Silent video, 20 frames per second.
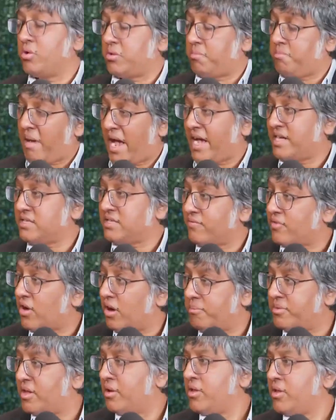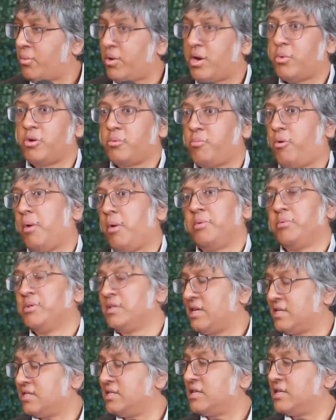with massive companies. They want to work probably with
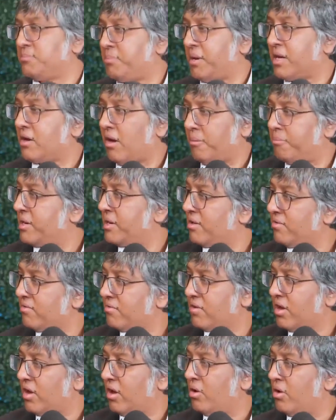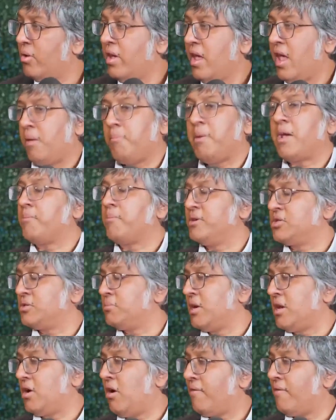like 6 big companies, you know, and make a bunch
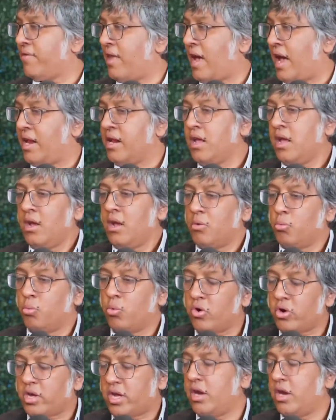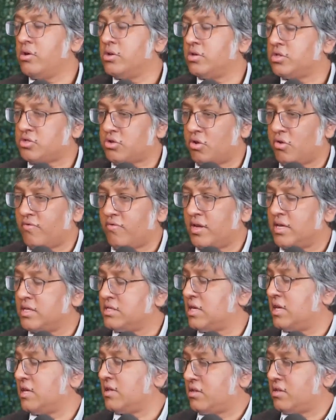of money off that. We're here to
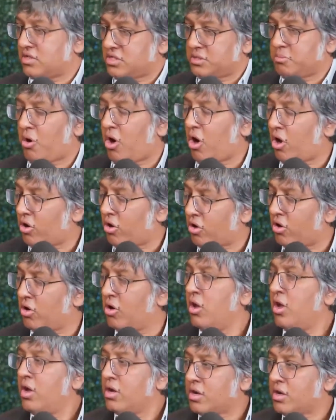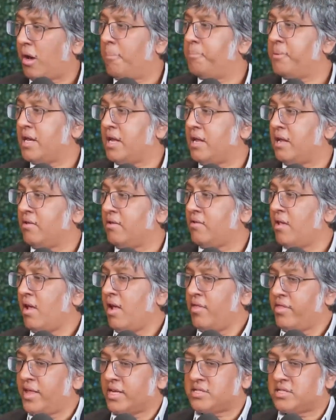service like the smaller companies
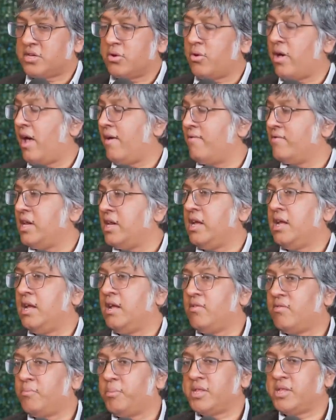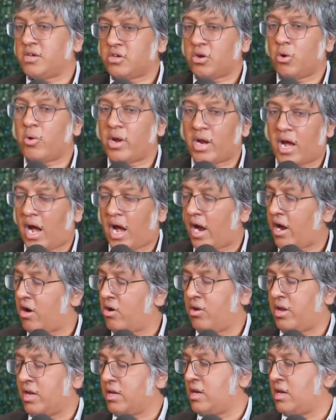that still have needs, but that don't want to
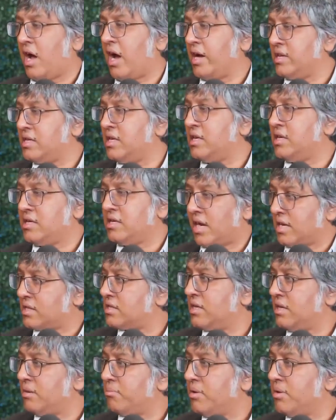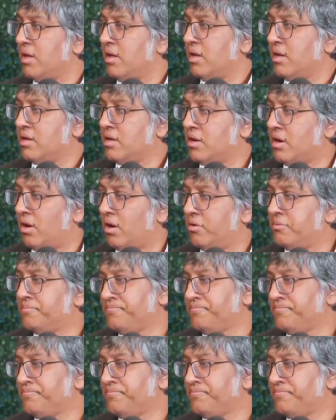hire like an IT tech team, you know?